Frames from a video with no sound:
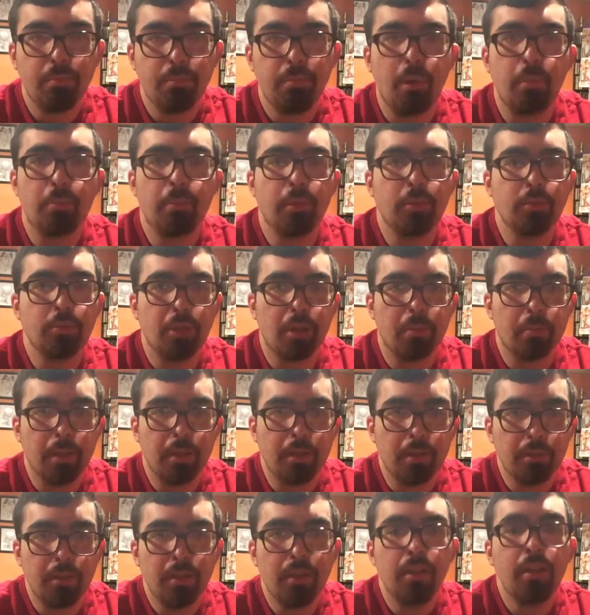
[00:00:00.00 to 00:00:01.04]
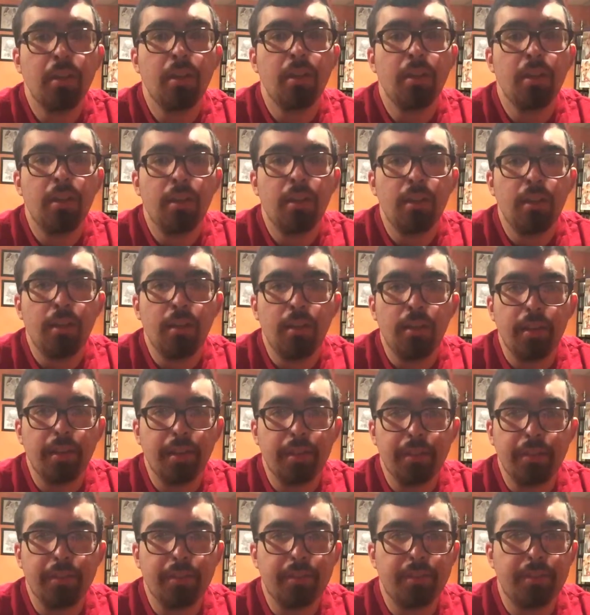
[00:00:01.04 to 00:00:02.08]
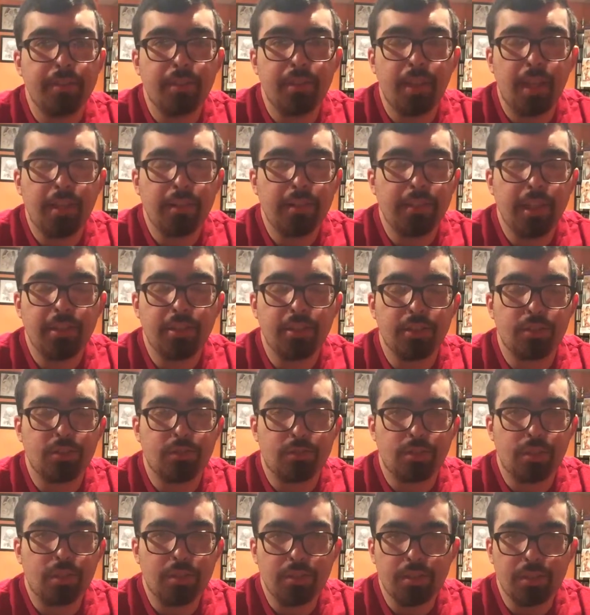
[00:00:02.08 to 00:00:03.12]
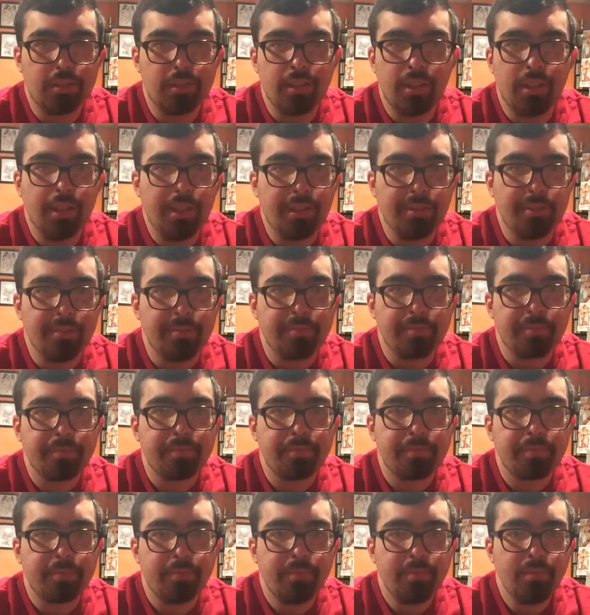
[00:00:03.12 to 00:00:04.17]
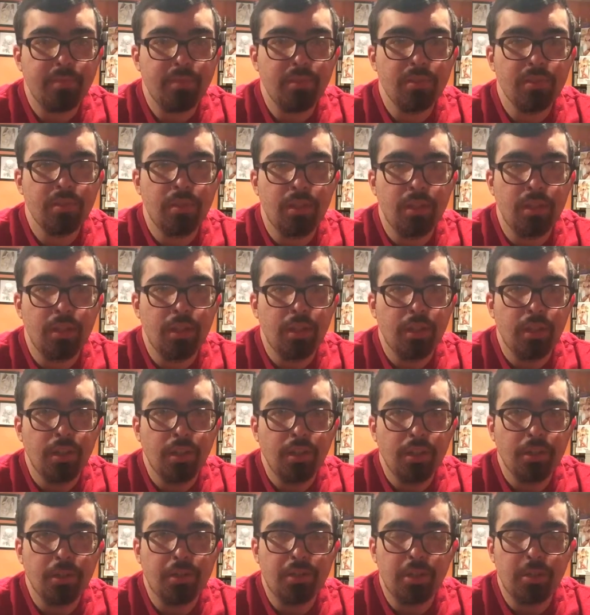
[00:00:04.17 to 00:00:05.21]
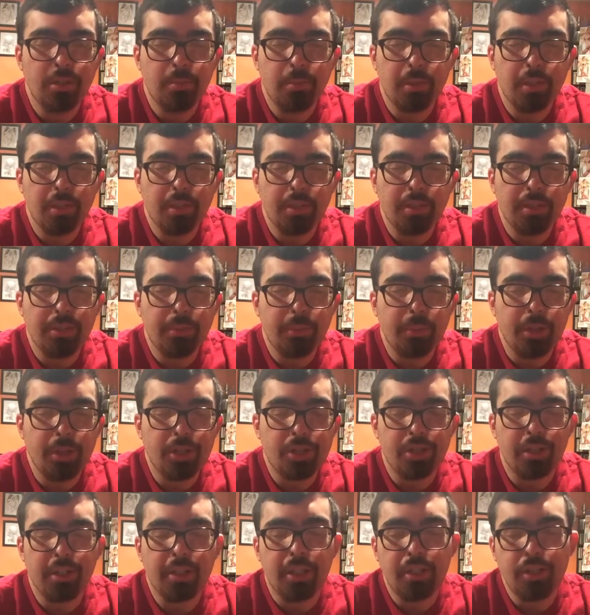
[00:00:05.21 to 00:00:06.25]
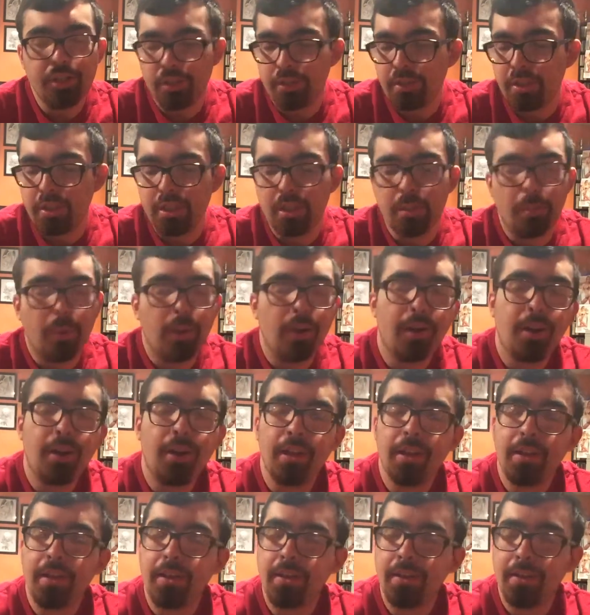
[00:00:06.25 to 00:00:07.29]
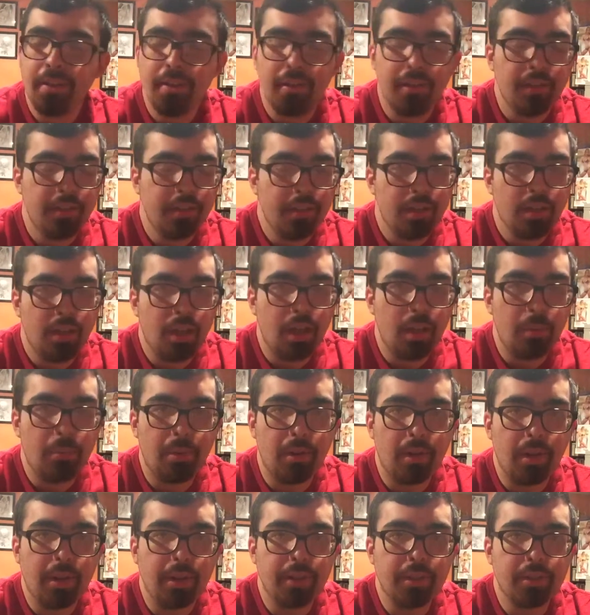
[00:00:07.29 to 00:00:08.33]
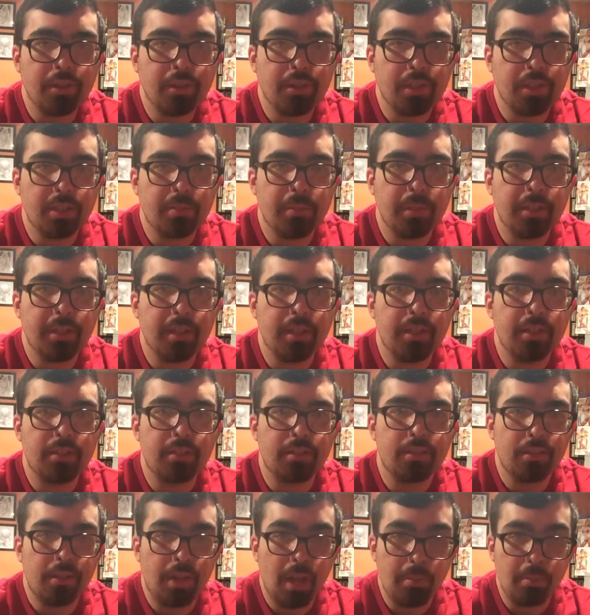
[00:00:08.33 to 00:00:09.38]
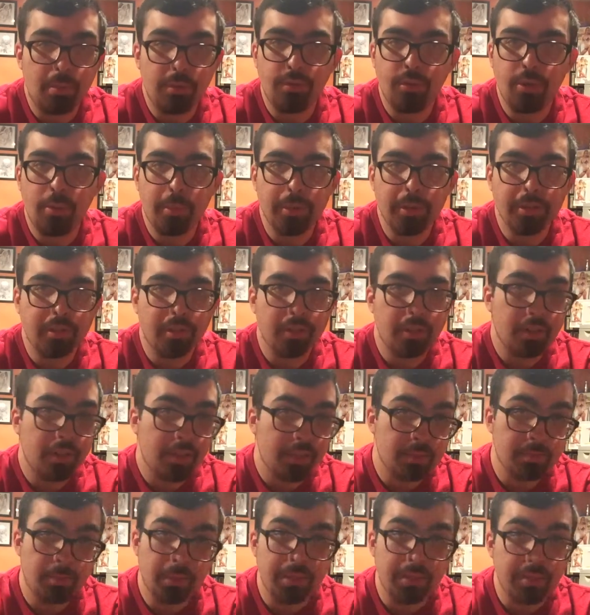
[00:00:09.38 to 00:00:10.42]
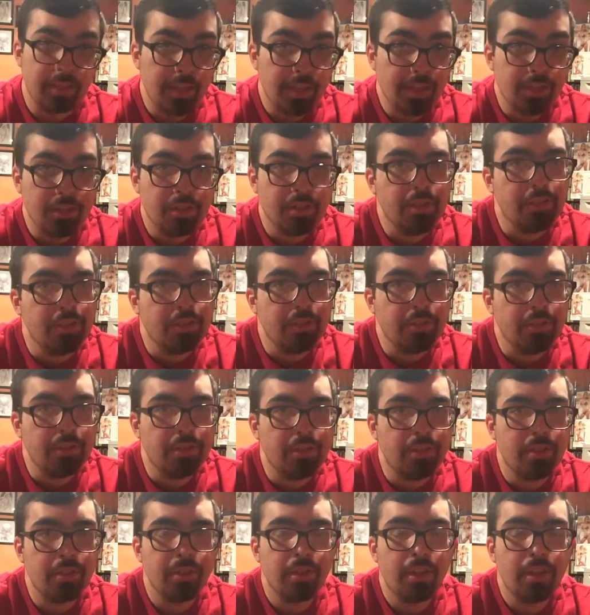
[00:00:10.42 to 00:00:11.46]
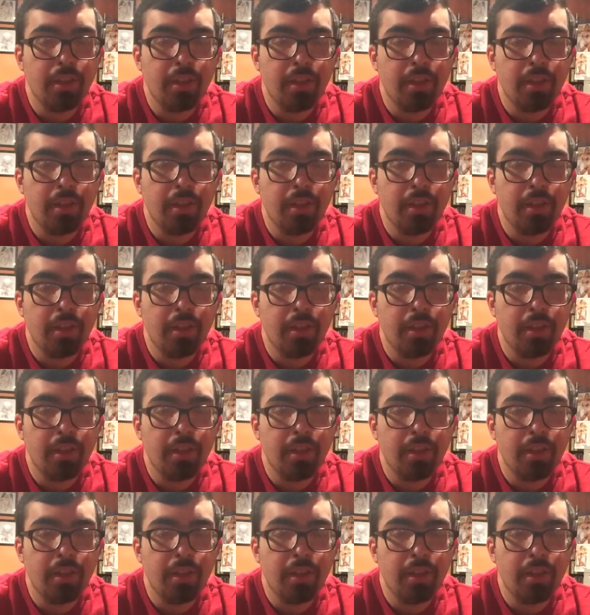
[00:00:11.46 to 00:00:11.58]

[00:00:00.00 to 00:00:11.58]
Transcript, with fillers: mumbo jumbo. And that, that's just wrong to say. You shouldn't be wishing injury upon a player just because they're not performing to their expectations.